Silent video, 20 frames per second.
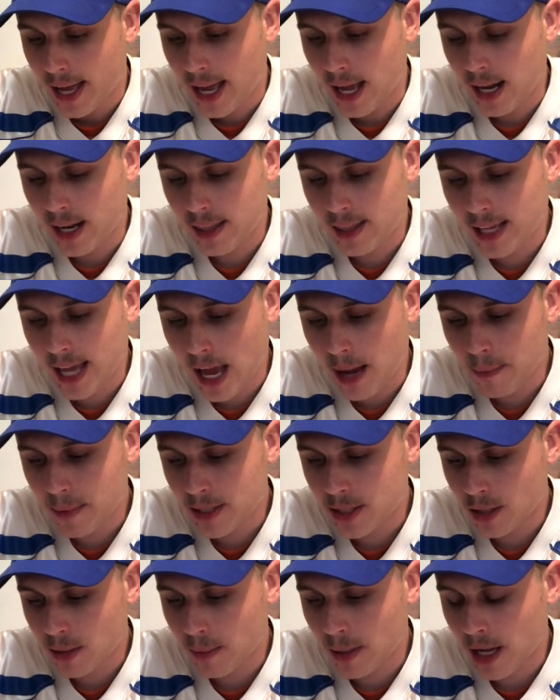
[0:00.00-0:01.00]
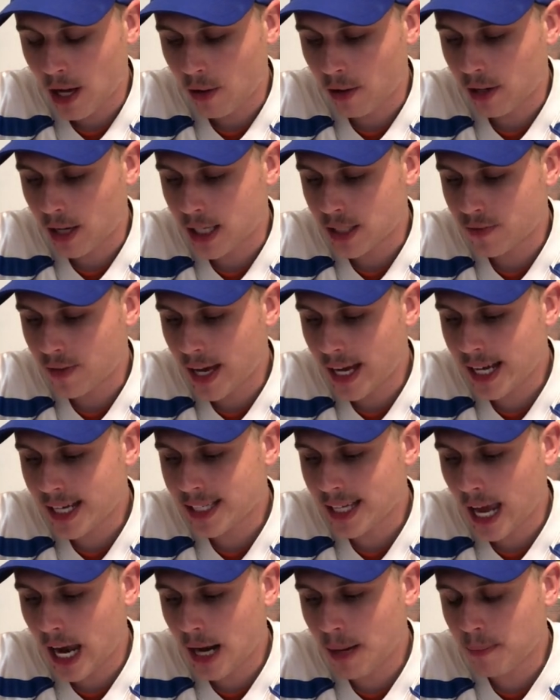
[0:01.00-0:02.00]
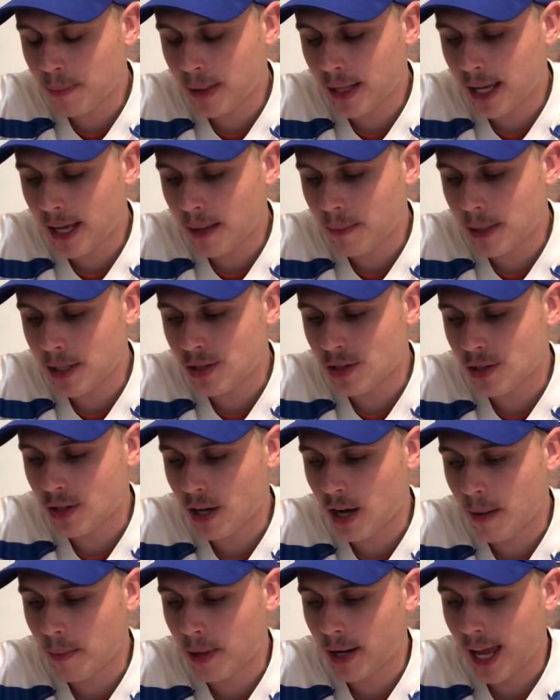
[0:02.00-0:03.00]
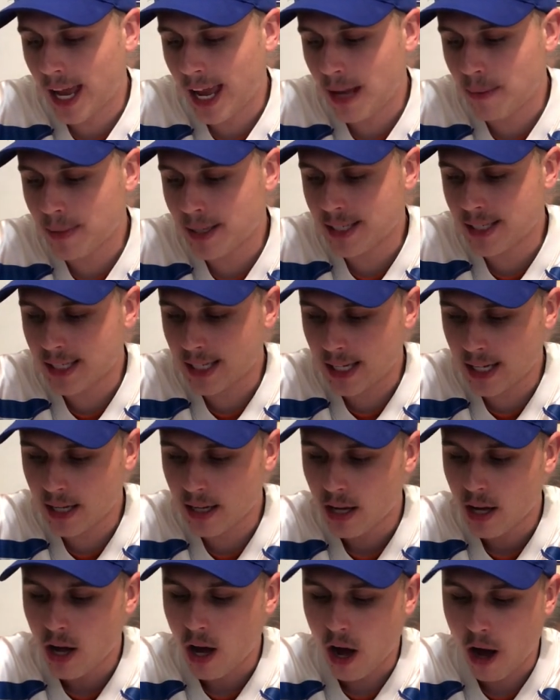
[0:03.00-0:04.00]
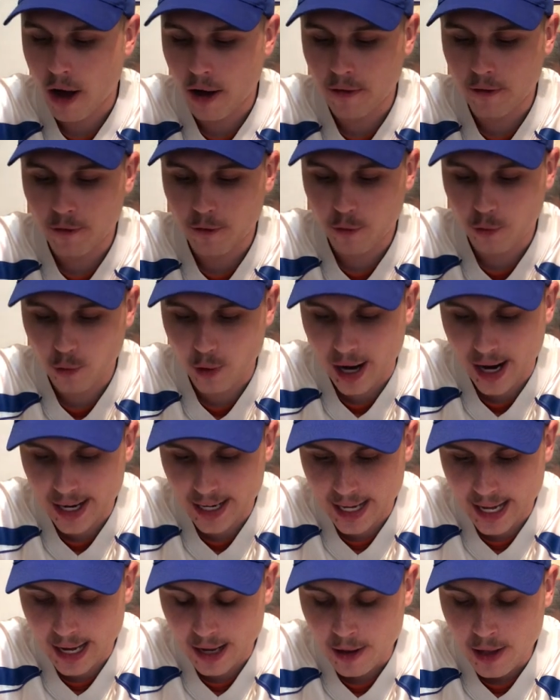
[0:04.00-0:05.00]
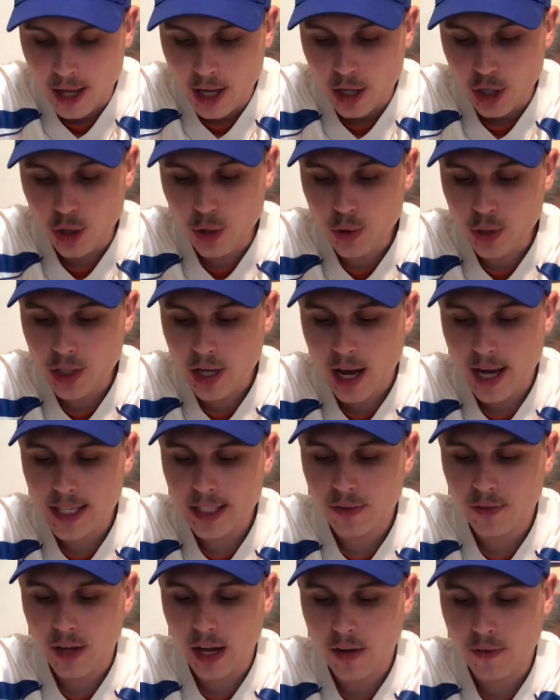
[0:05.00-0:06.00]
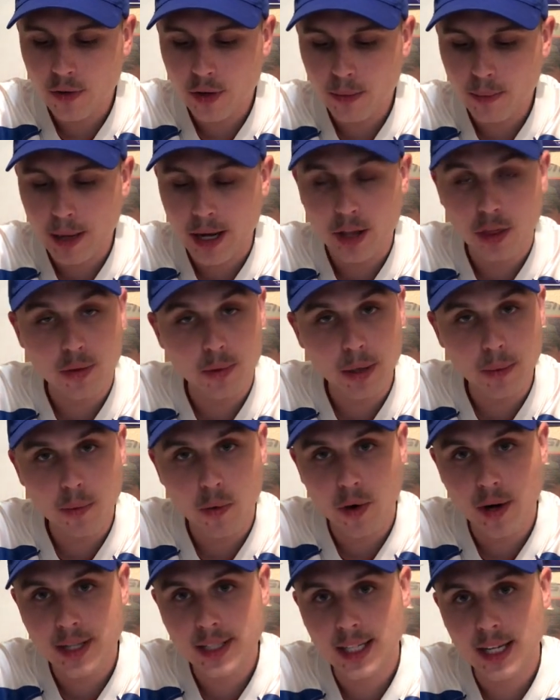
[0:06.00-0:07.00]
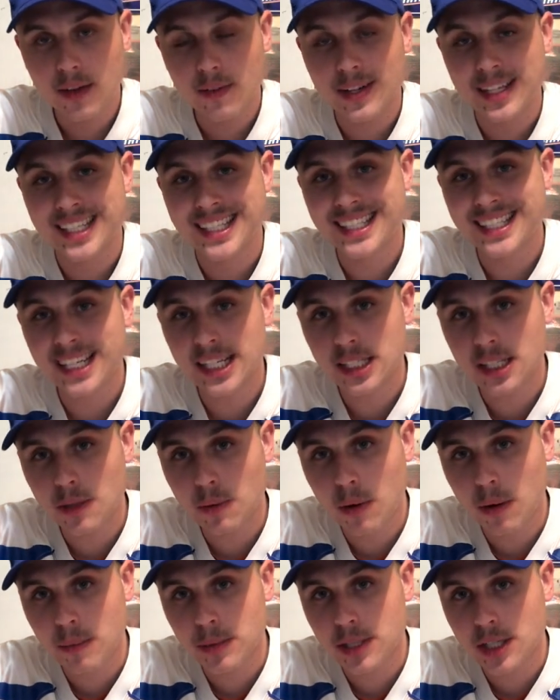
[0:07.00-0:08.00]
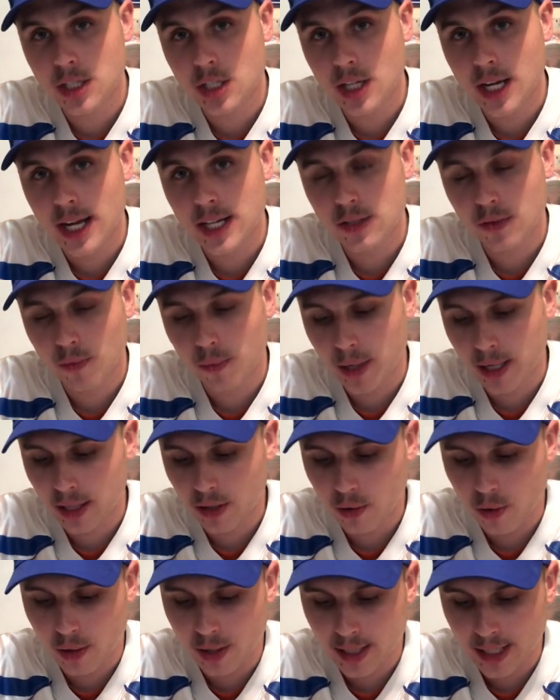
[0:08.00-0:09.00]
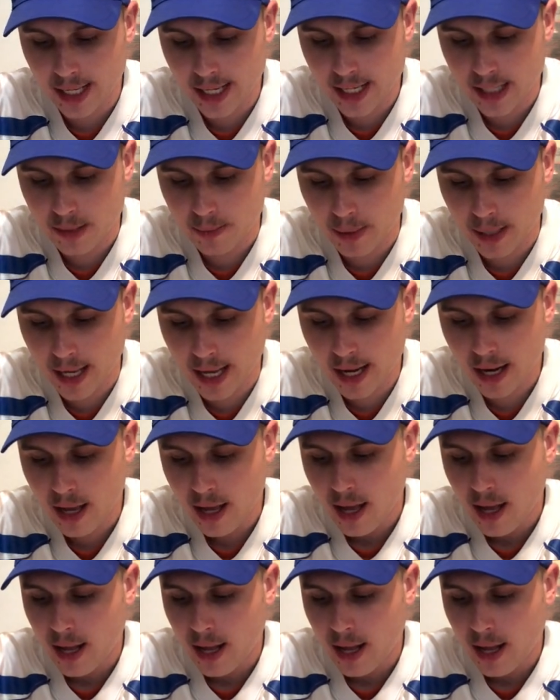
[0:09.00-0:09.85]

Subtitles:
The game that's going to be held in Las Vegas, 8 p.m. Eastern Time on ABC on Friday. Utah is favored by 3 points and given a 61% chance of winning, according to ESPN.